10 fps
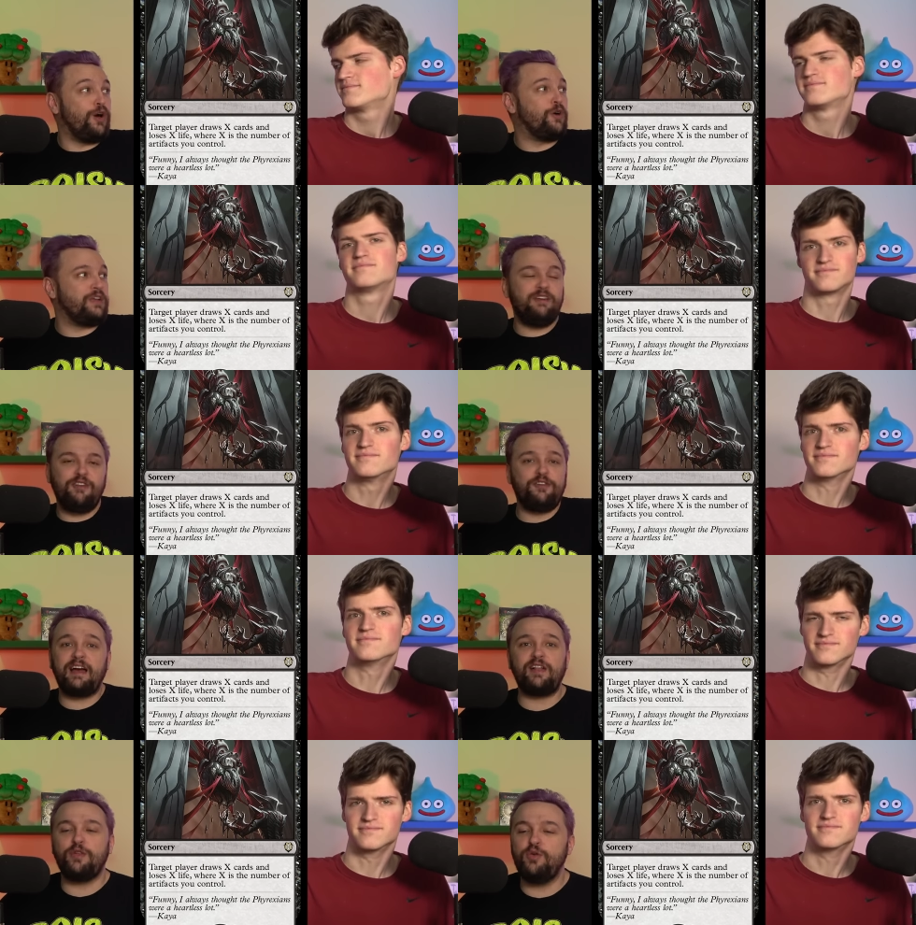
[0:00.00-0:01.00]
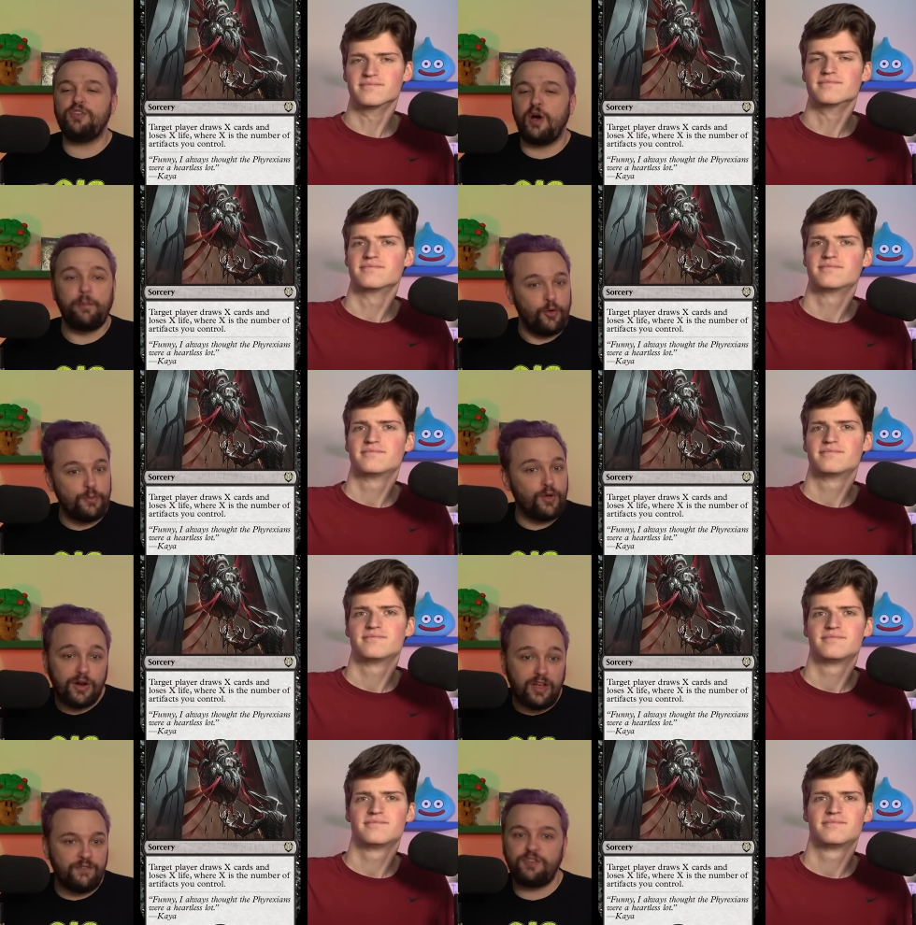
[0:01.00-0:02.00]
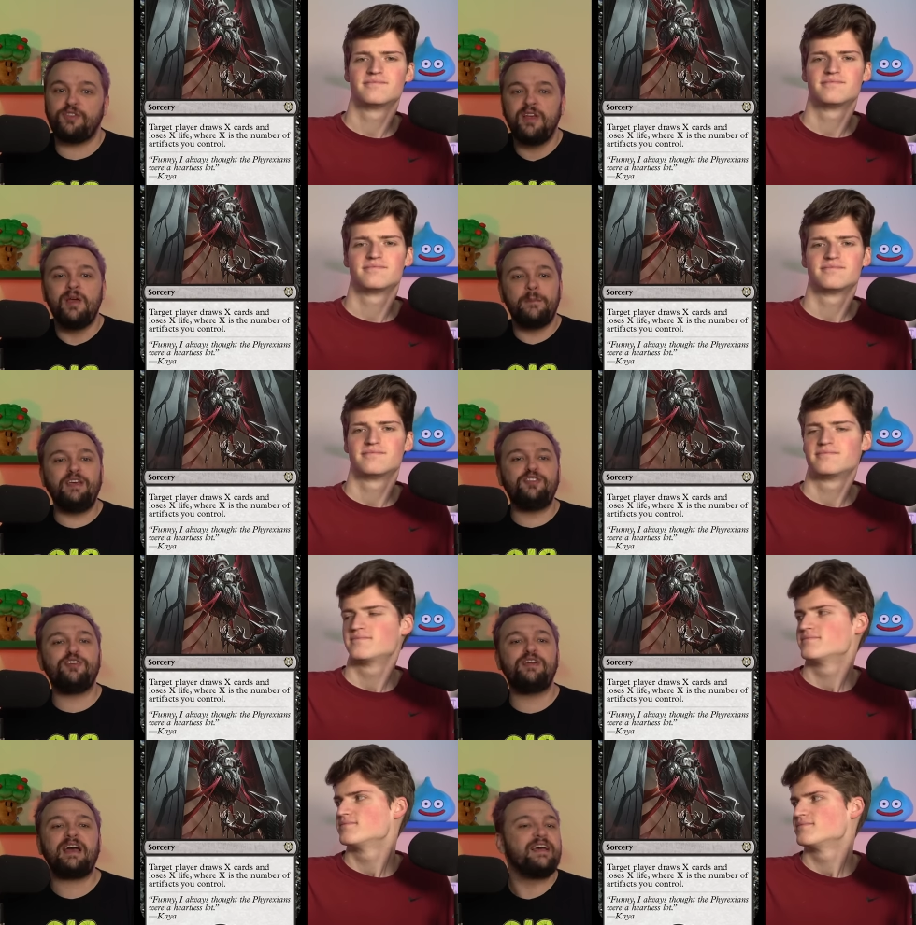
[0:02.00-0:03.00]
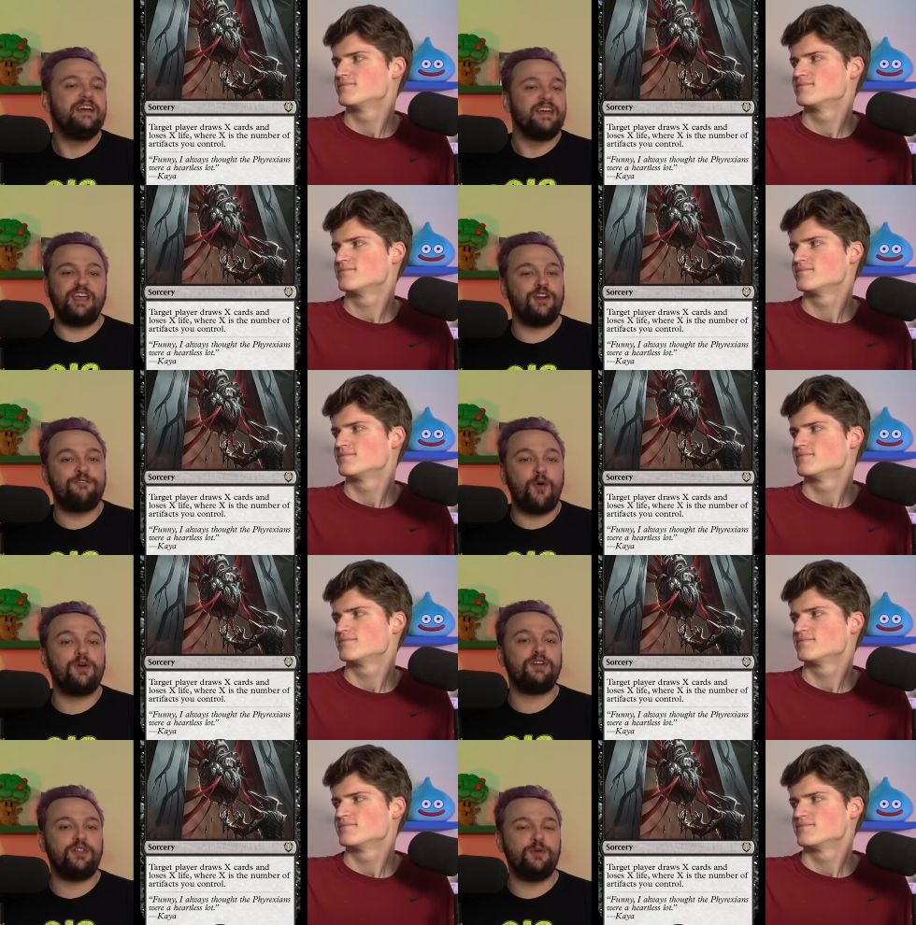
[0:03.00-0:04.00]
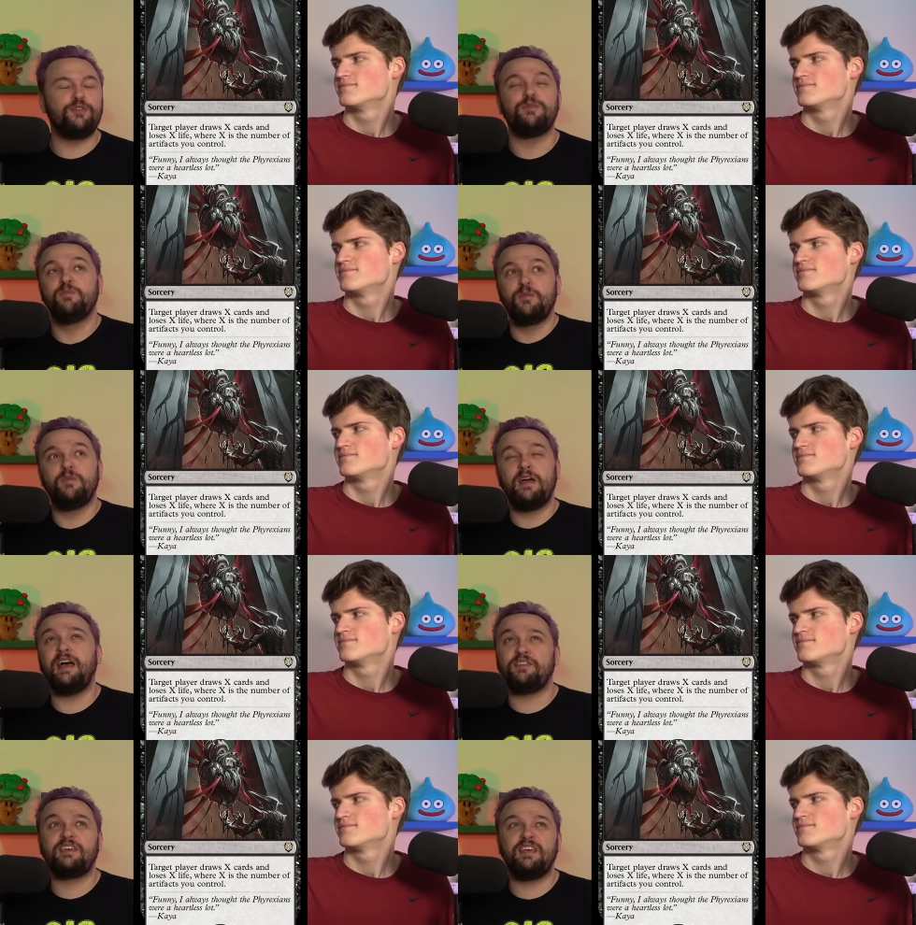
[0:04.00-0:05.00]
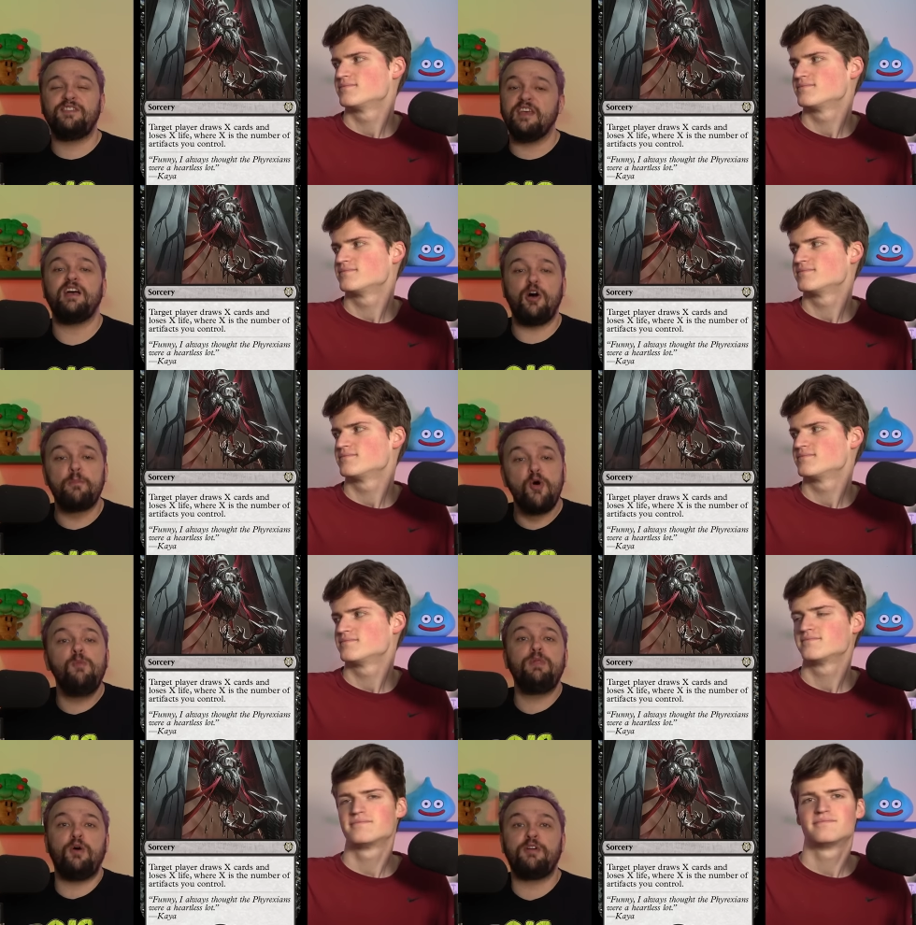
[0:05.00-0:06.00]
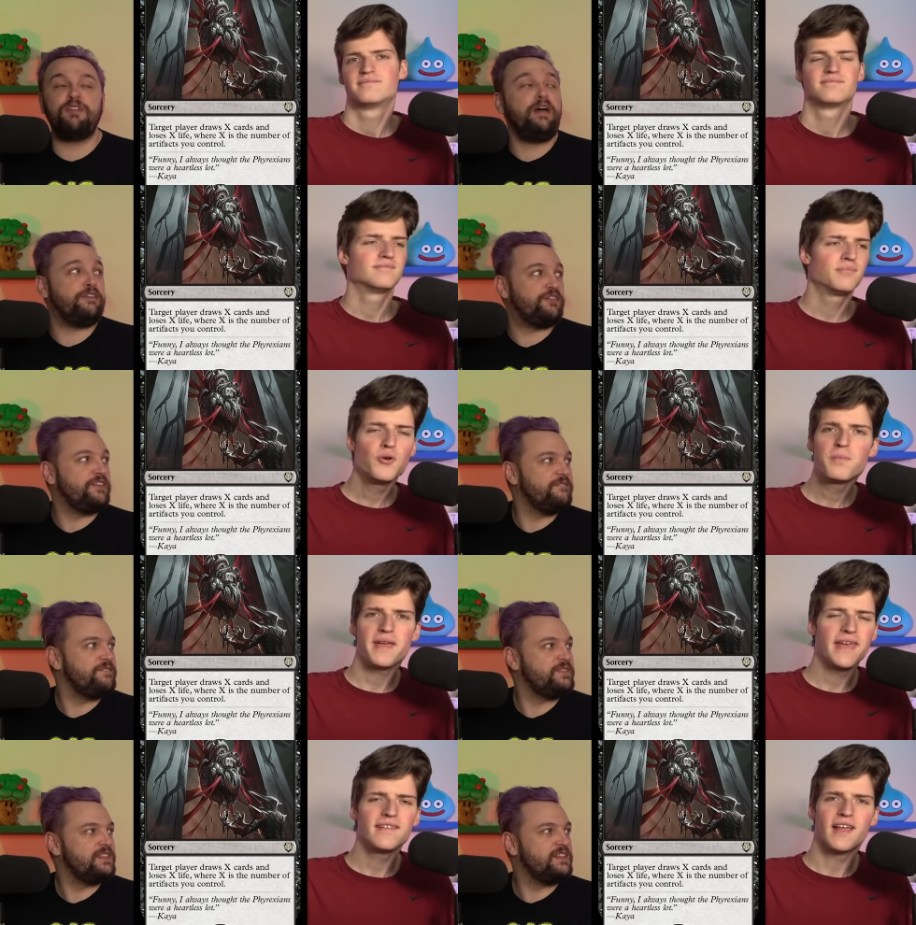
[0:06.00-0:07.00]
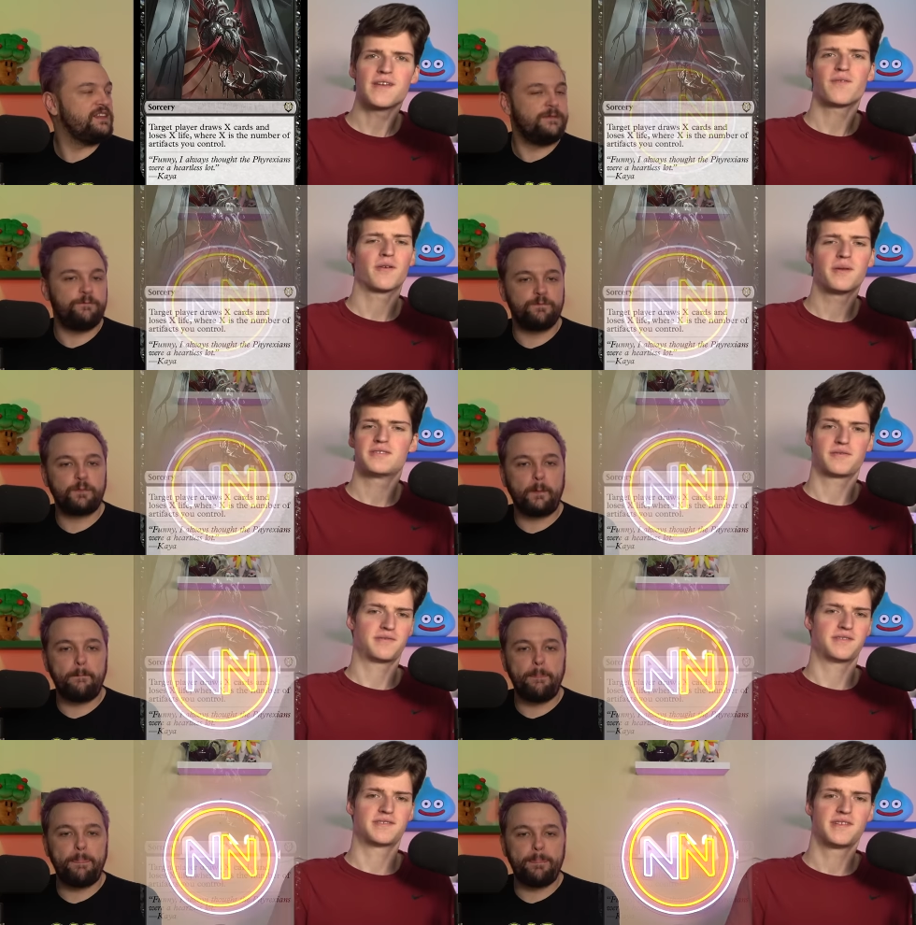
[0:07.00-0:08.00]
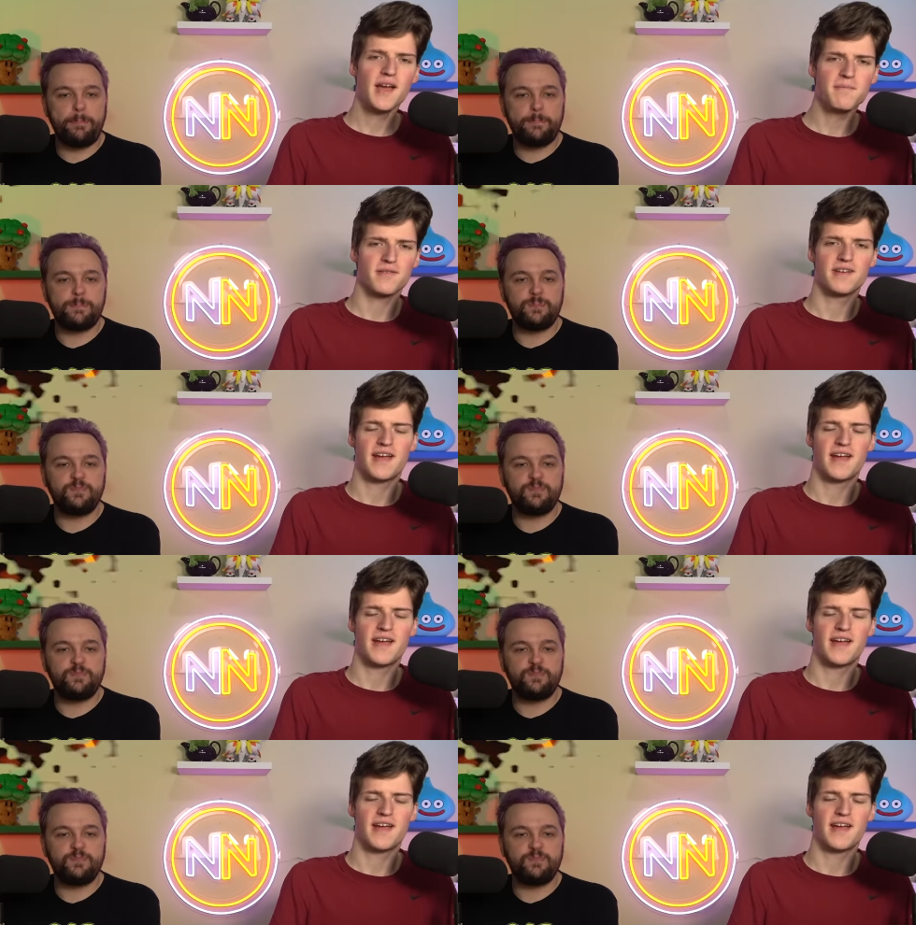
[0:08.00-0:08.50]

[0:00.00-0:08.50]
Speaker 1: load. Even if you got to lose a poop load of life, just make sure your deck can afford to lose, as the kids say, a poop
Speaker 2: load of life. Poop and life are resources. Number